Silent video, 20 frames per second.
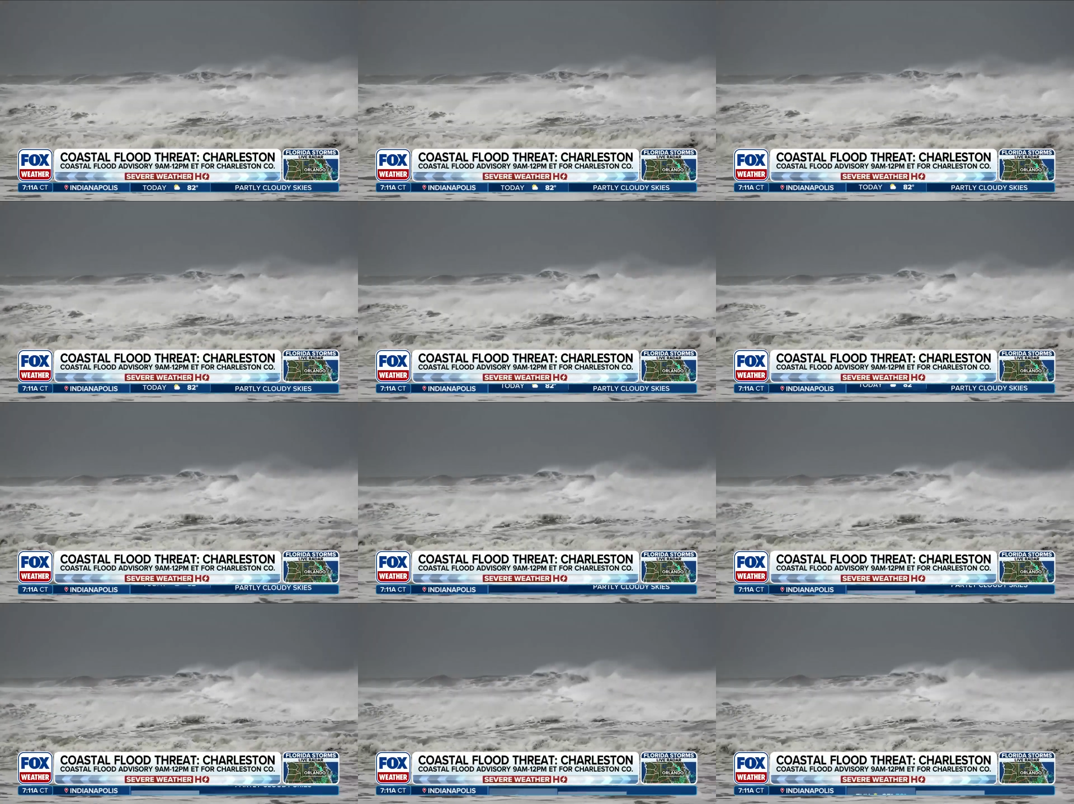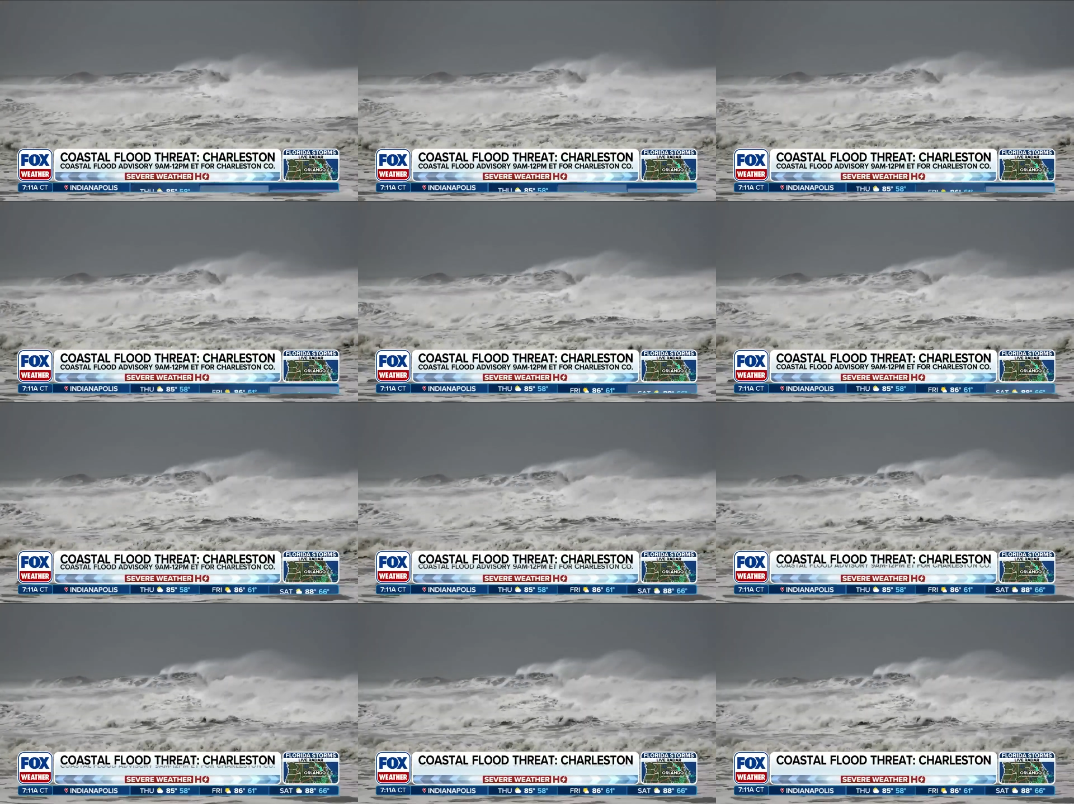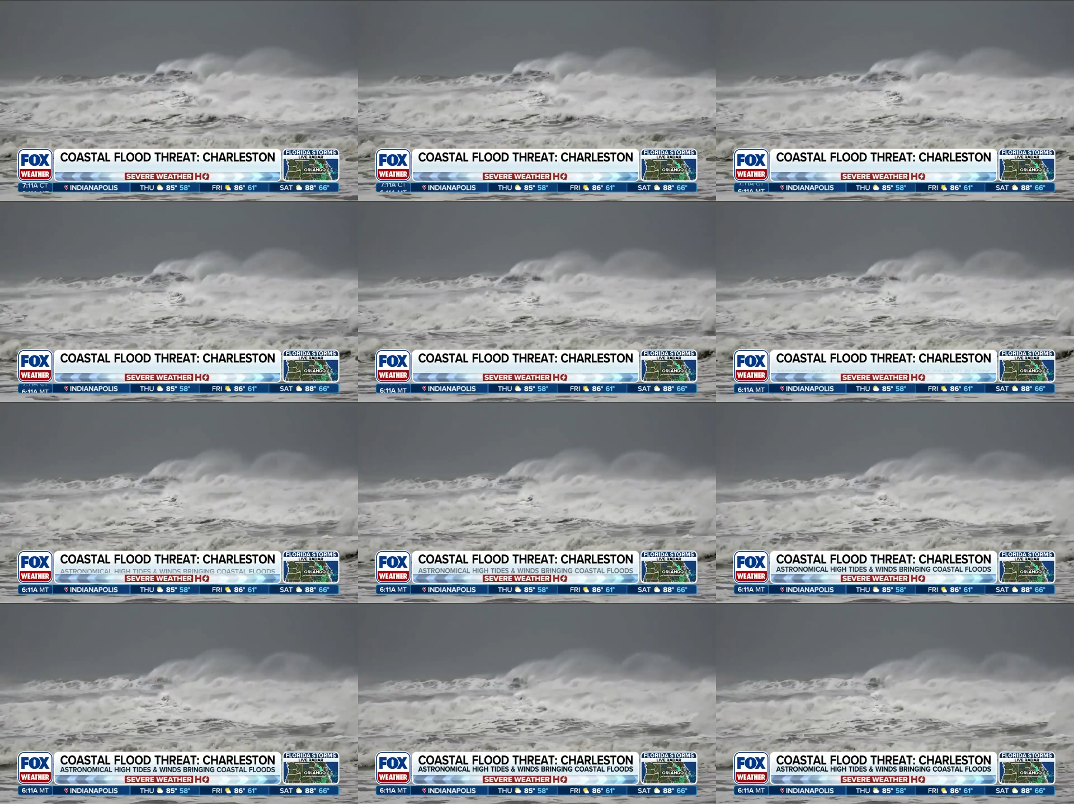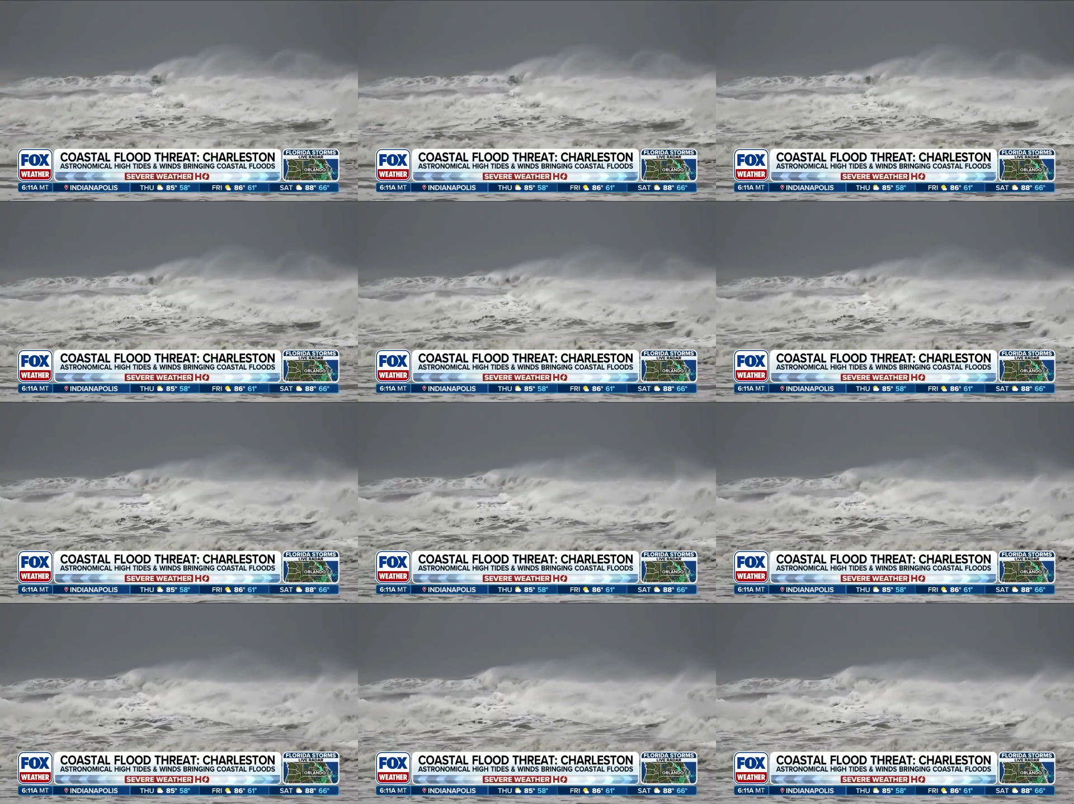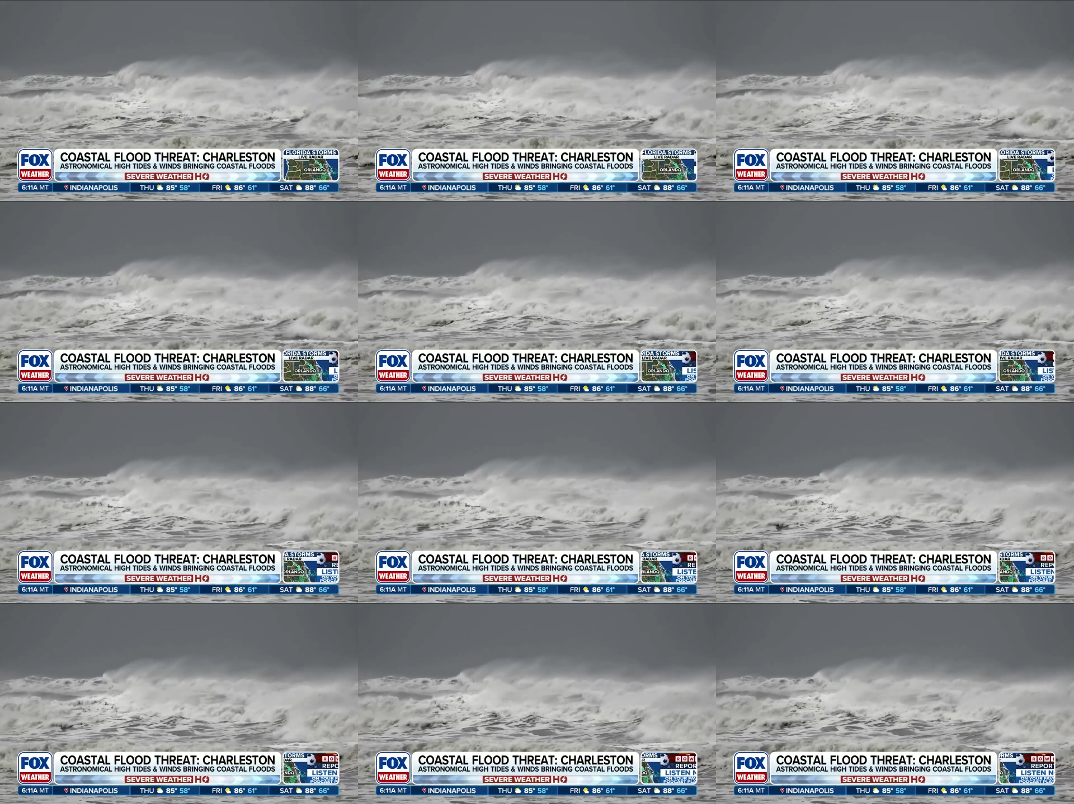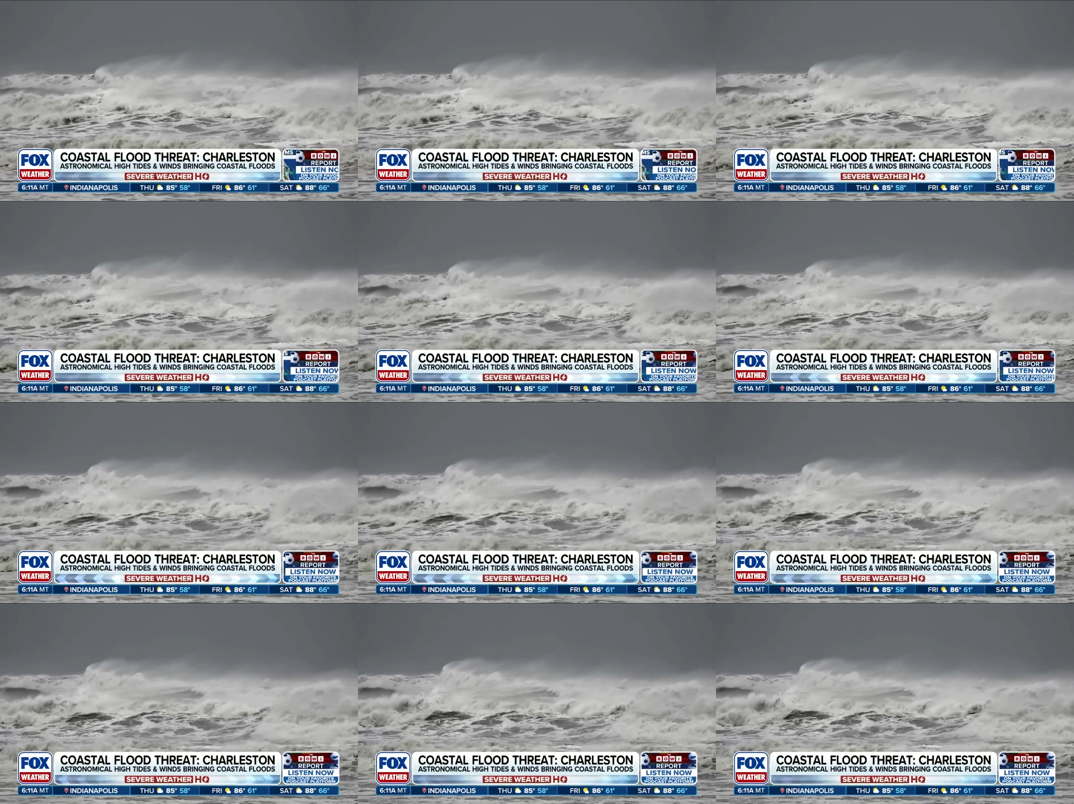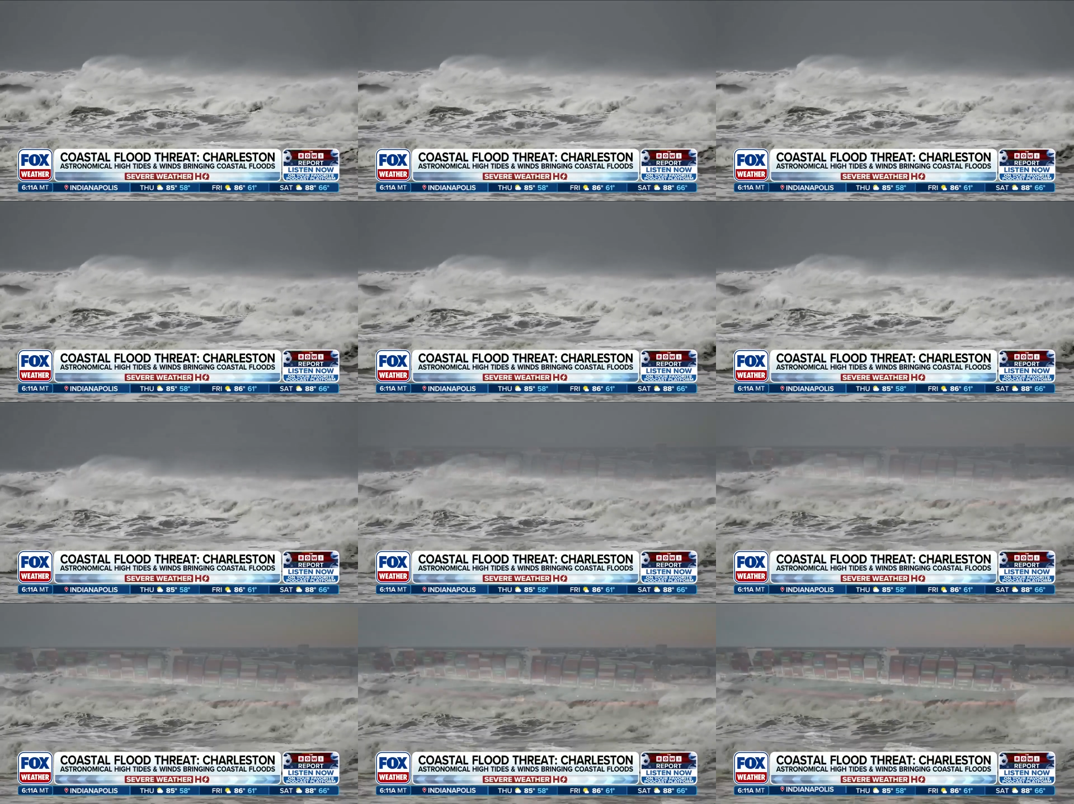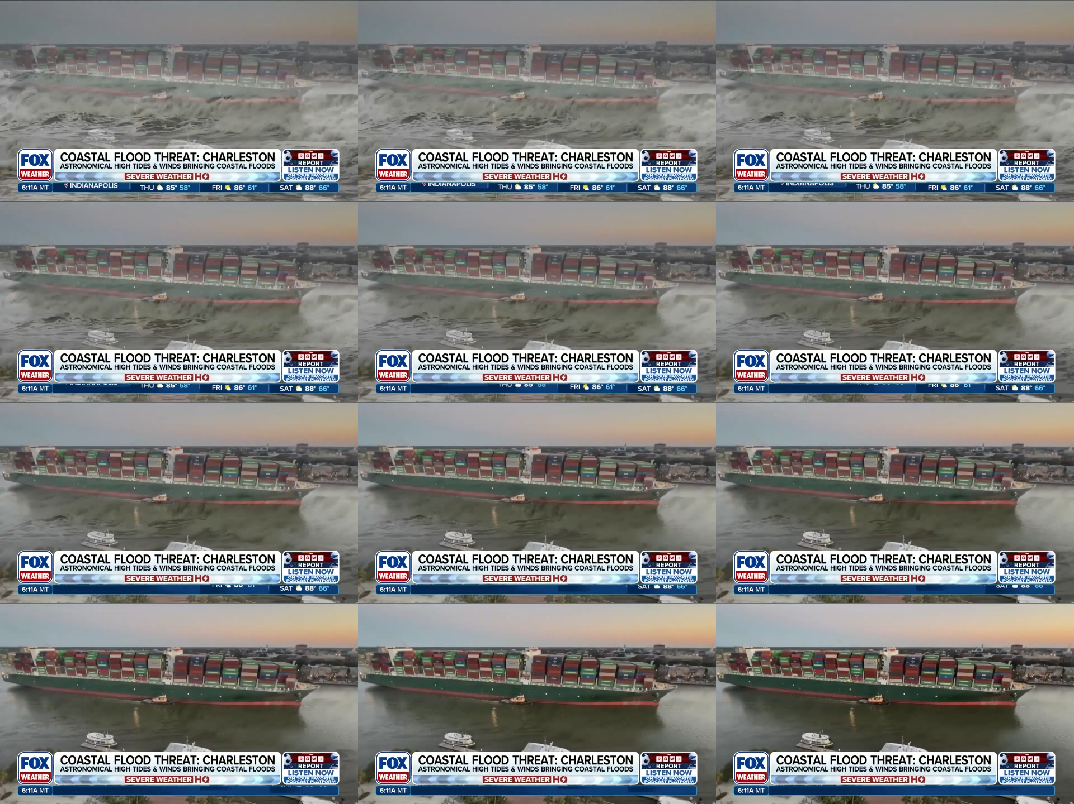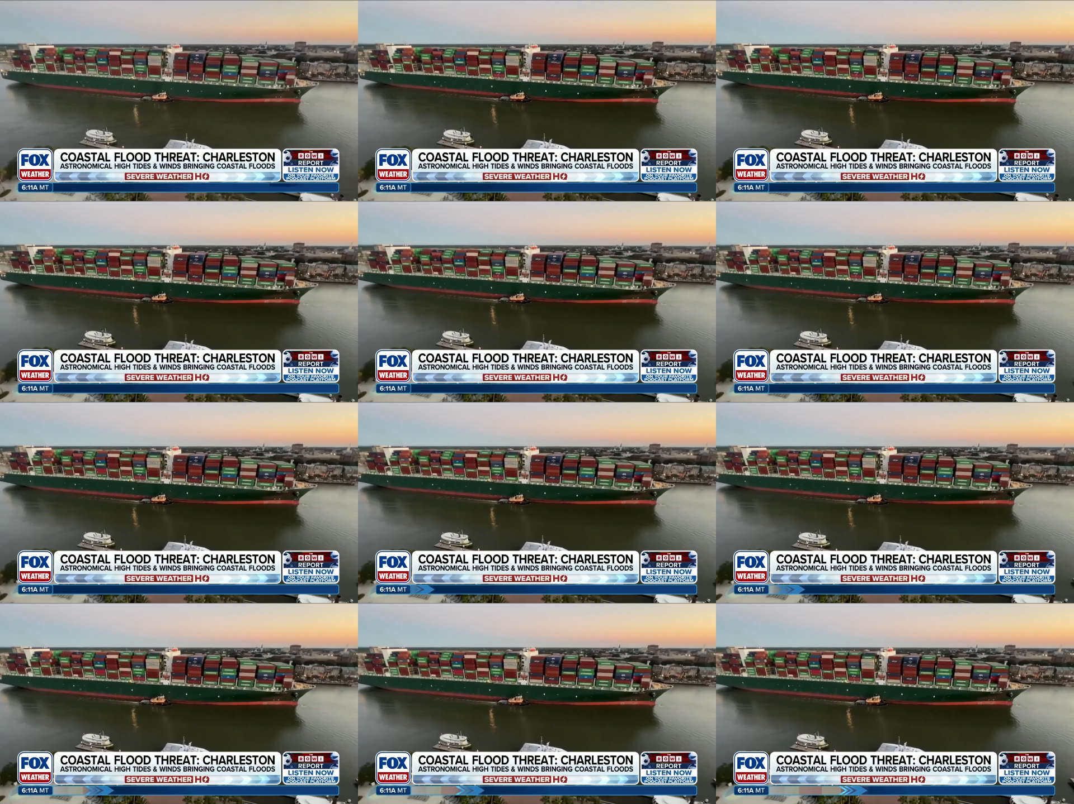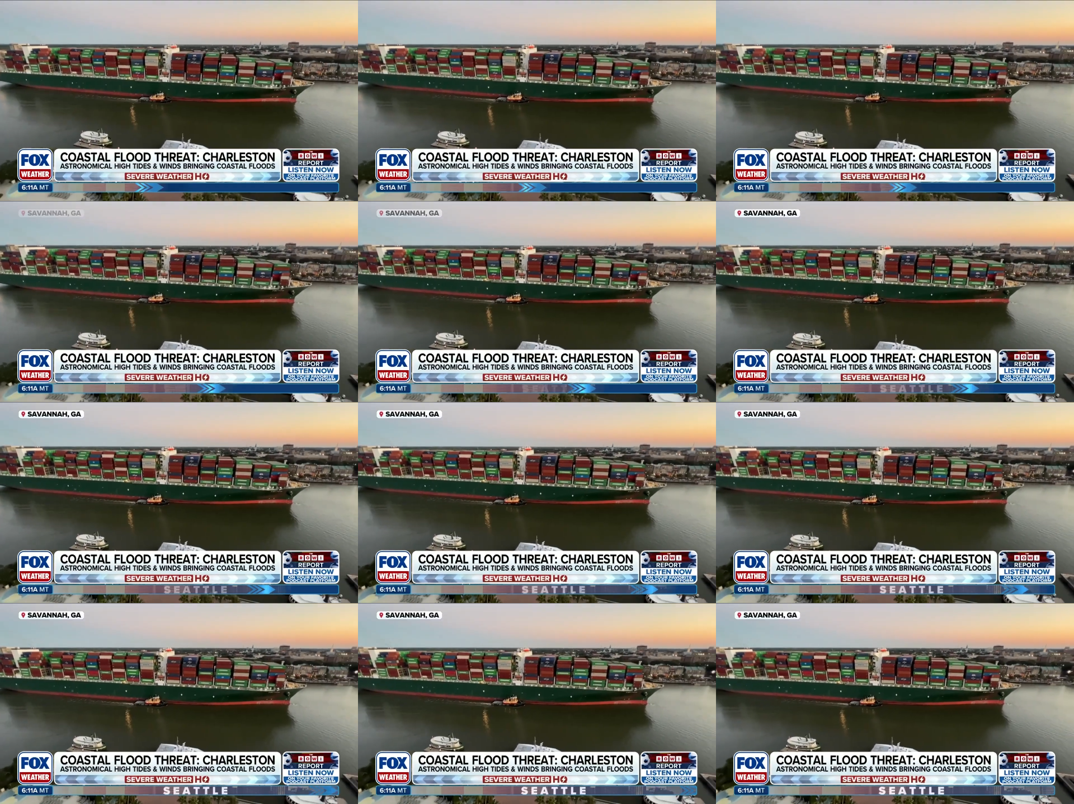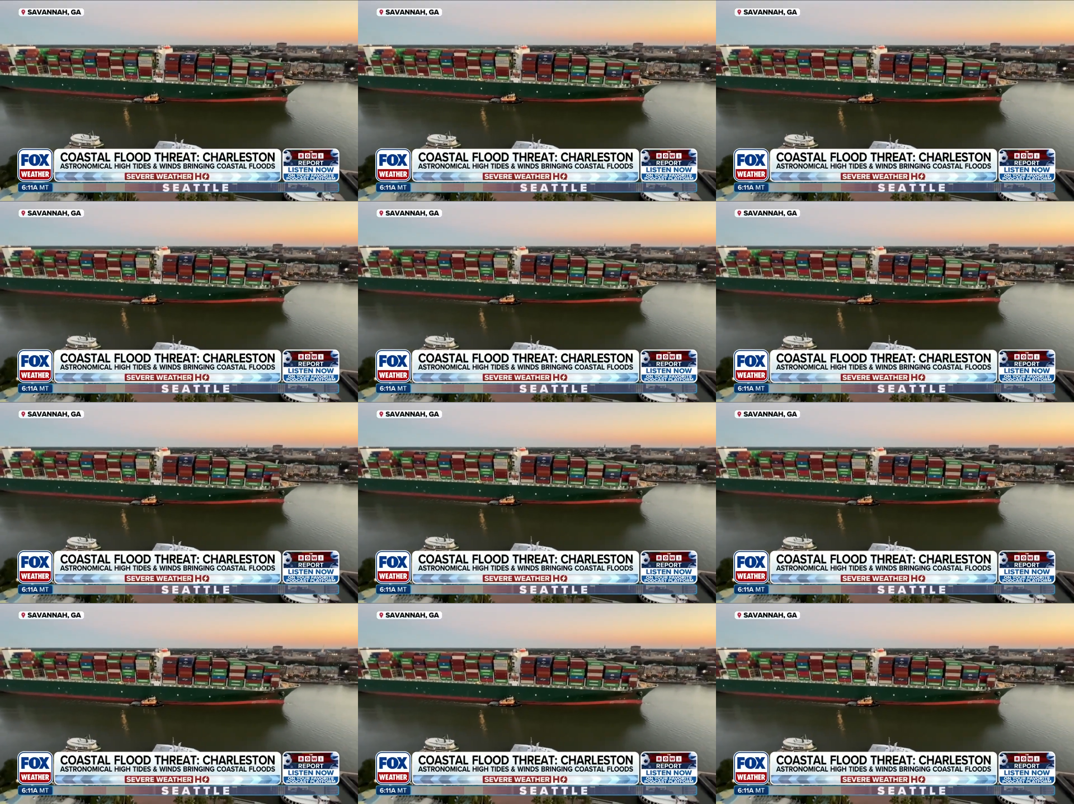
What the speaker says: Nobody's mouth can be seen.